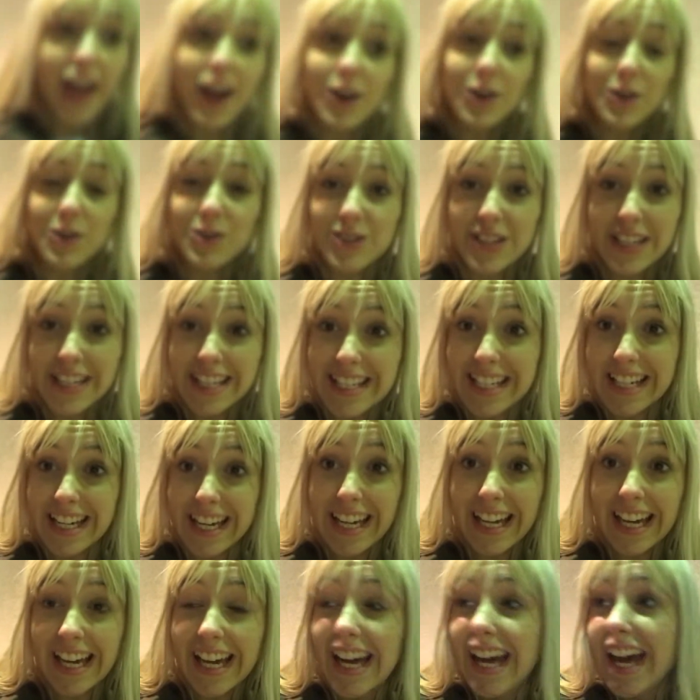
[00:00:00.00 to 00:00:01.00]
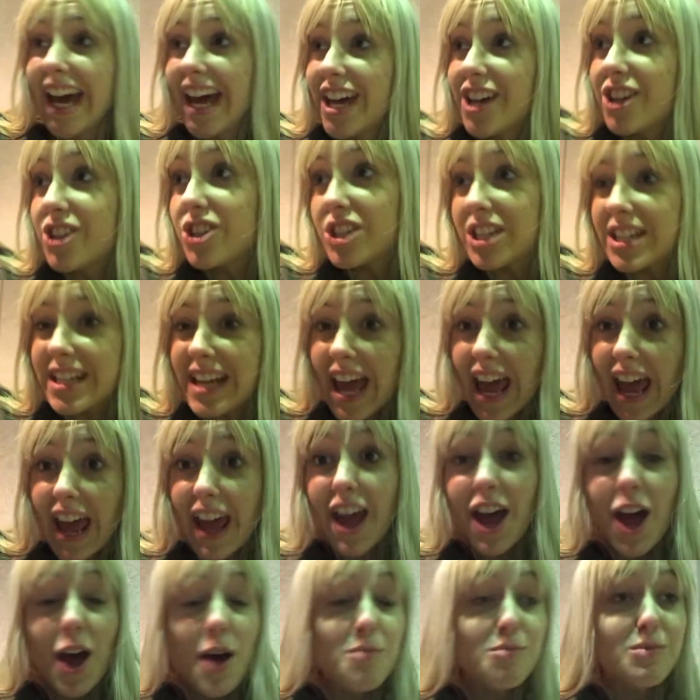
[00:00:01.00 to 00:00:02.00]
OOTD
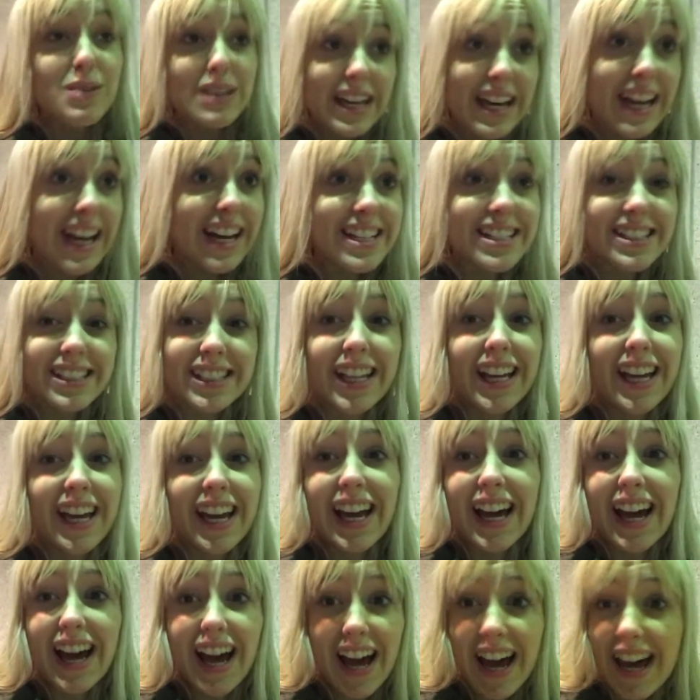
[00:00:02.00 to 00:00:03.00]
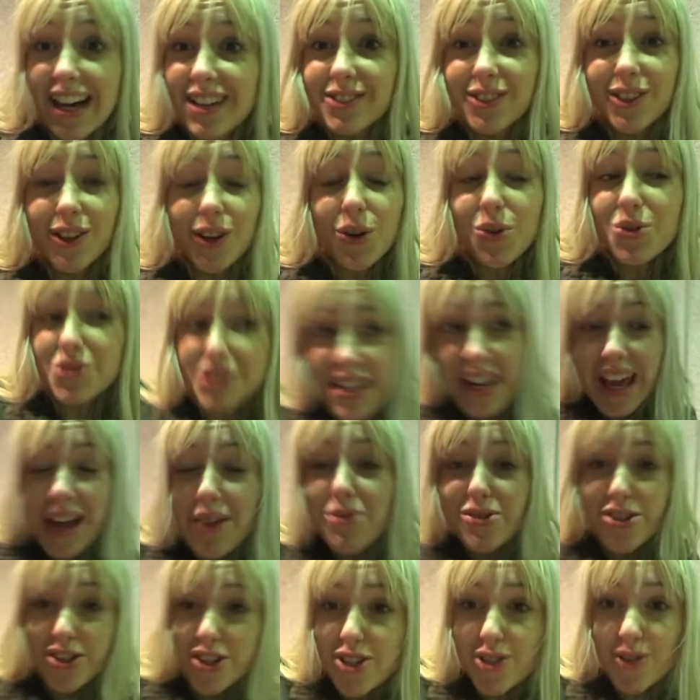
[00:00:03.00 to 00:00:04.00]
today because I don't know, today
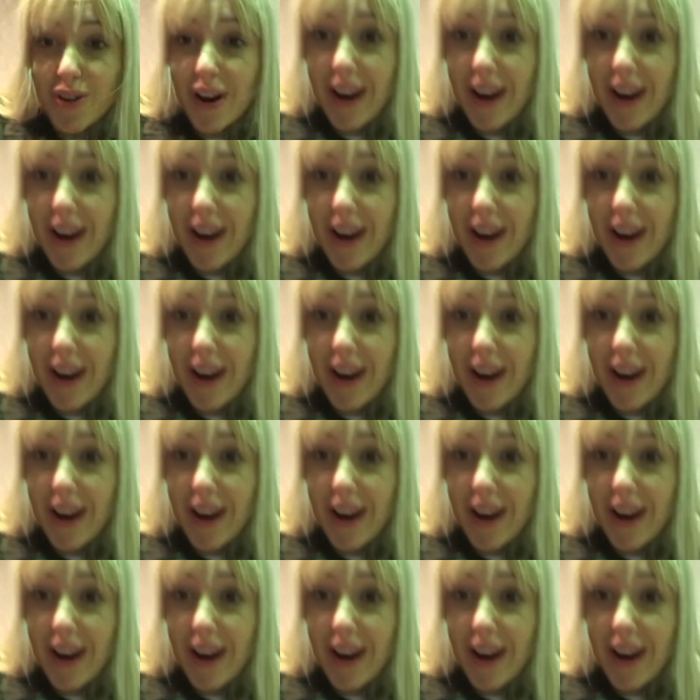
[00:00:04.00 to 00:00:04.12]
was just